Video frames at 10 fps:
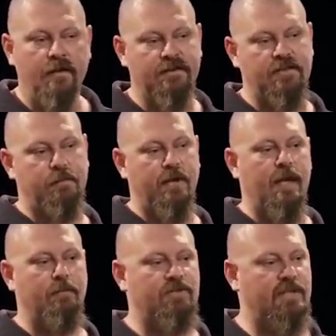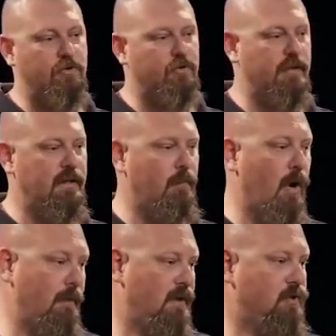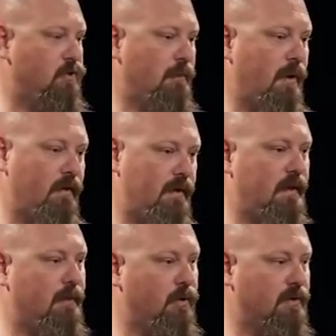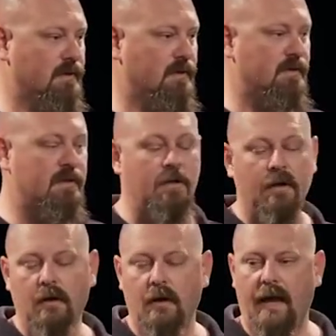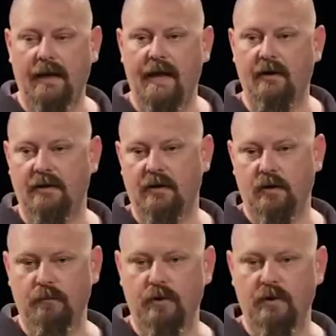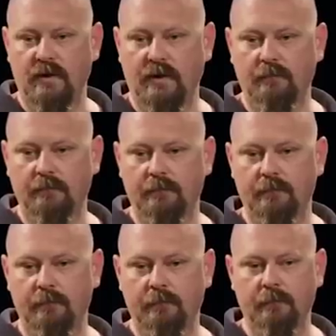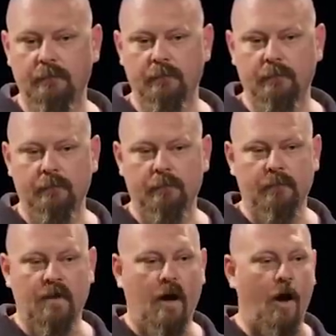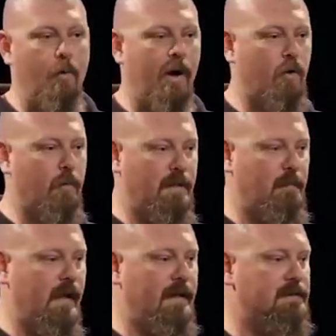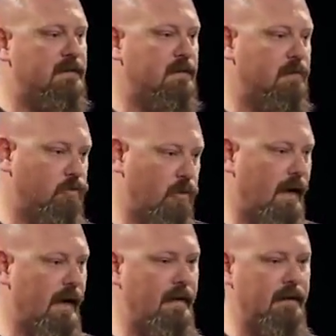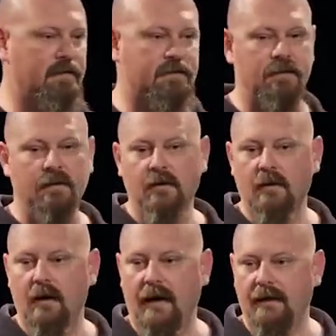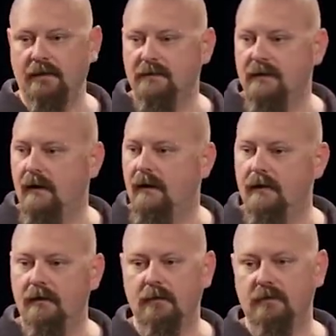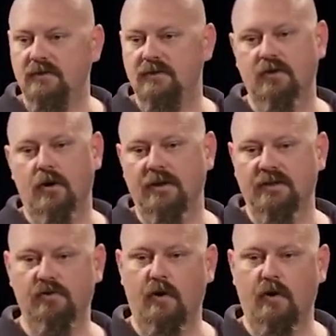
This has become central in my ministry, both in the prisons and out in the community. I welcome inmates, drug addicts, and society's